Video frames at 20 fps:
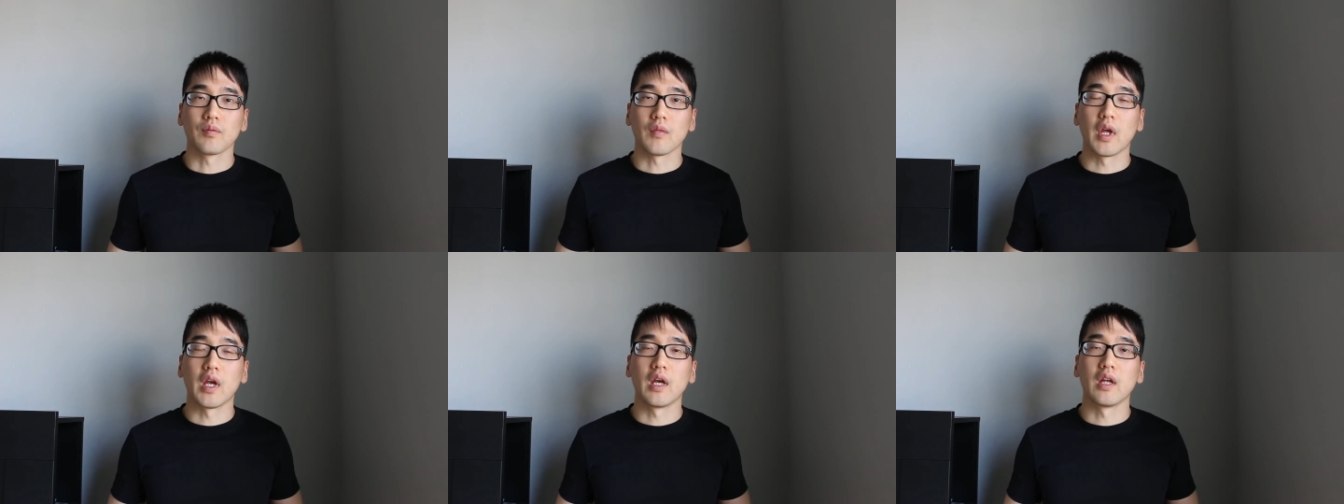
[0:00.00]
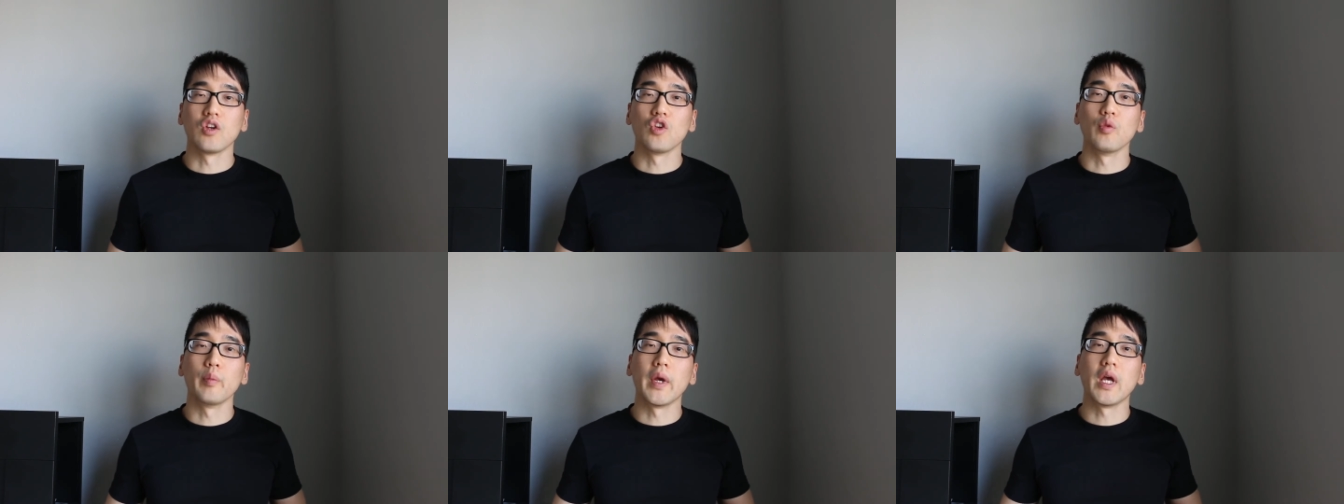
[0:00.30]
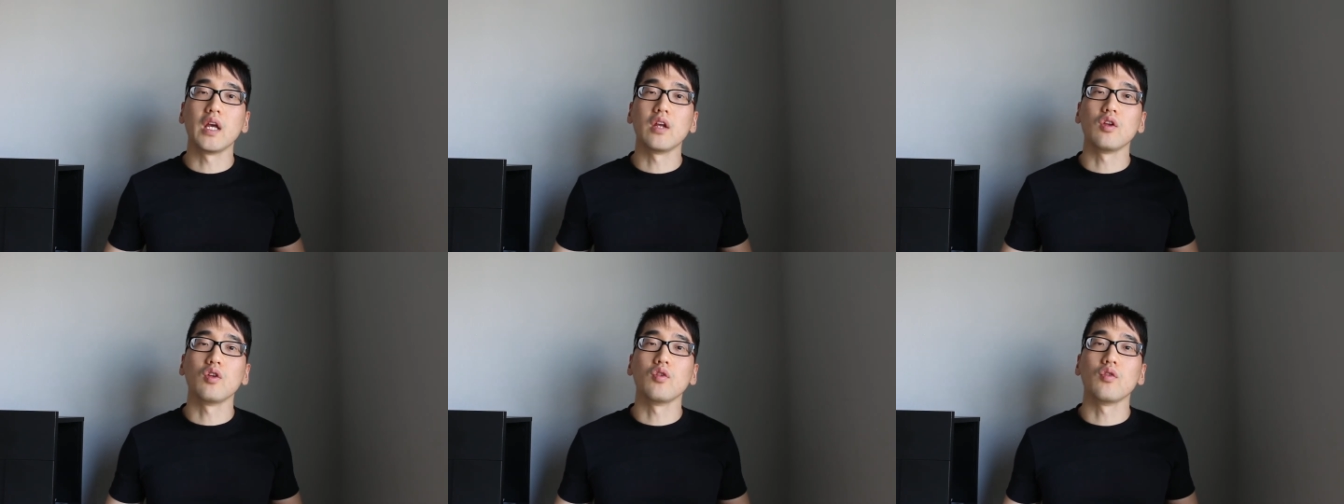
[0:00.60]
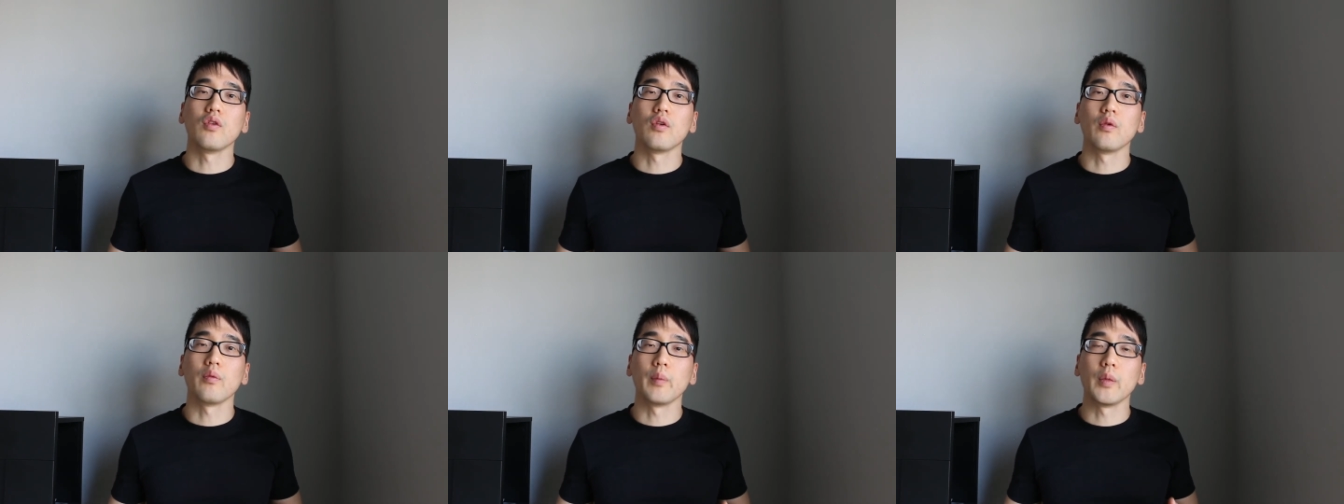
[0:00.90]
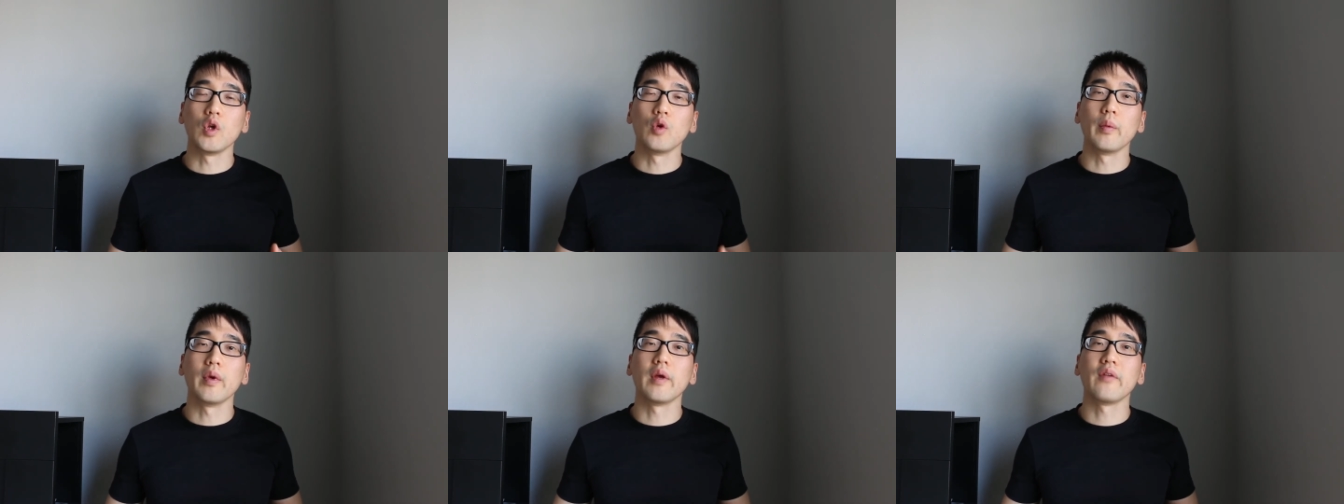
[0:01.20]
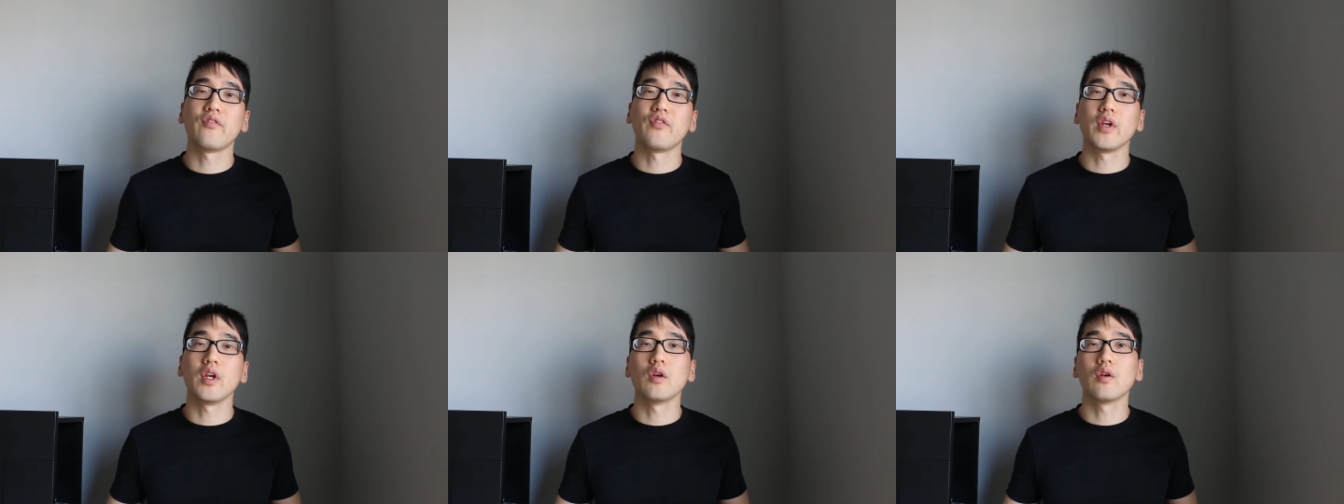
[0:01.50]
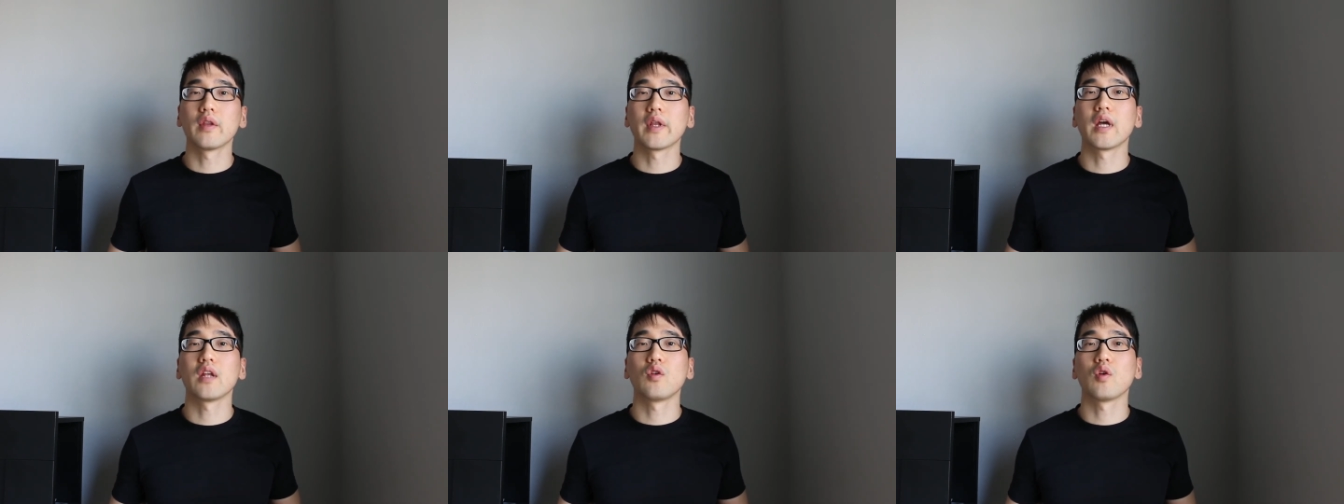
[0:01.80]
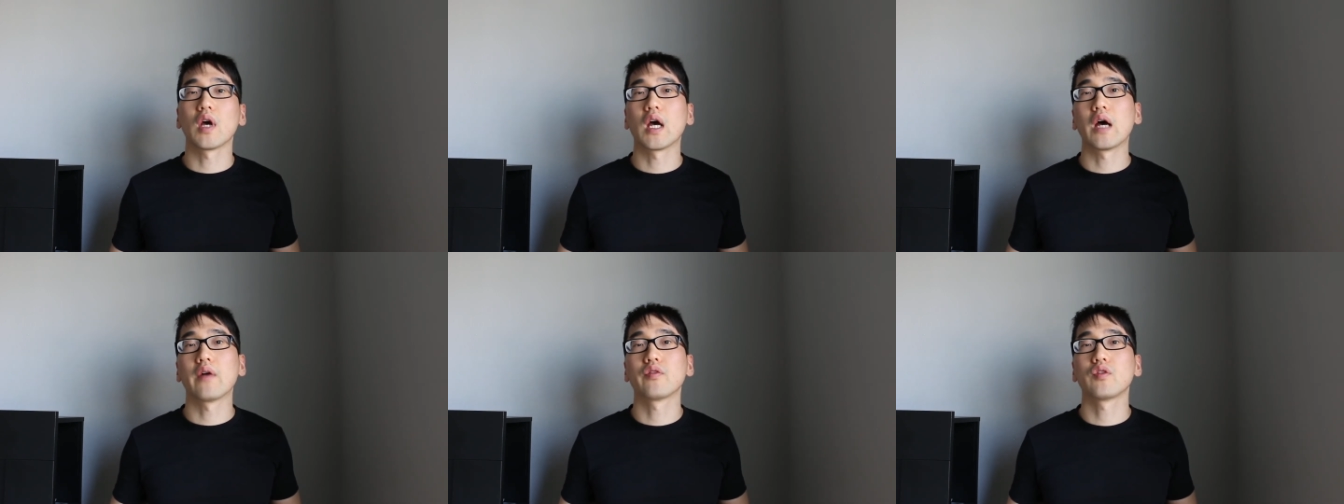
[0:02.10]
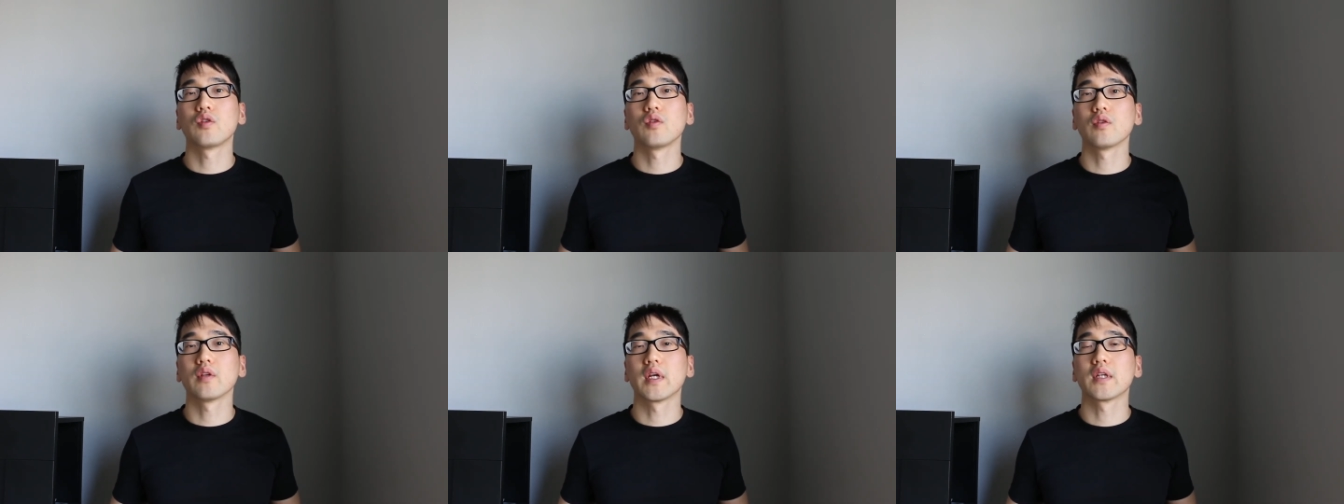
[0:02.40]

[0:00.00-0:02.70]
And you may you you may feel that you have to.